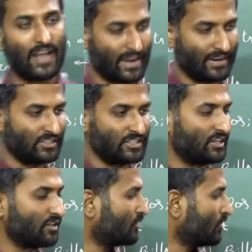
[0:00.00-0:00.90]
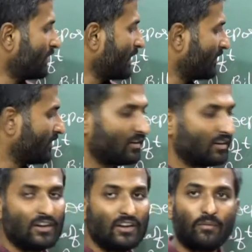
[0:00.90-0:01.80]
guarantee. So we had
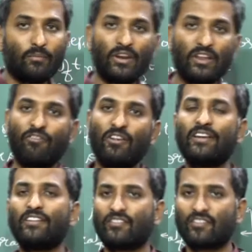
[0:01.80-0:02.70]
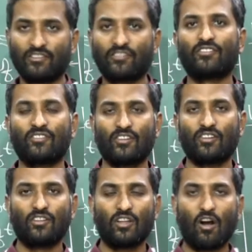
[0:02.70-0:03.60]
briefly discussed
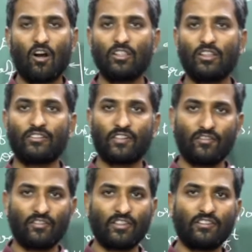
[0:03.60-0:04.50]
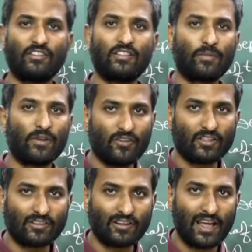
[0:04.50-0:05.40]
all the services in the
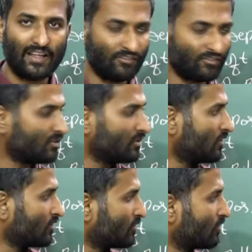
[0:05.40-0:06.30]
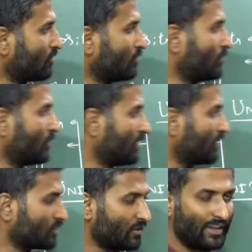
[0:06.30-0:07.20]
previous class. So
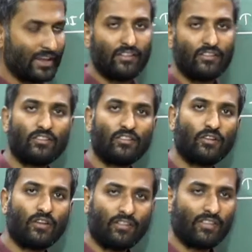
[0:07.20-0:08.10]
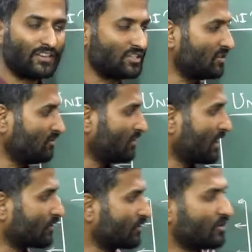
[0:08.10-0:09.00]
today in today's session we
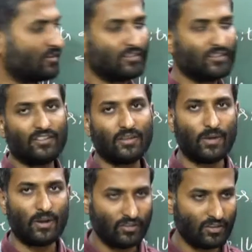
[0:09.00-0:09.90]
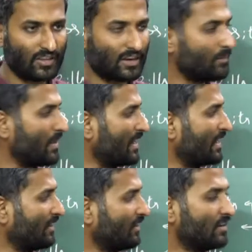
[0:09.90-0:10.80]
are going to discuss about the
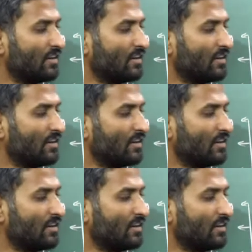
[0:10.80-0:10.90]
remaining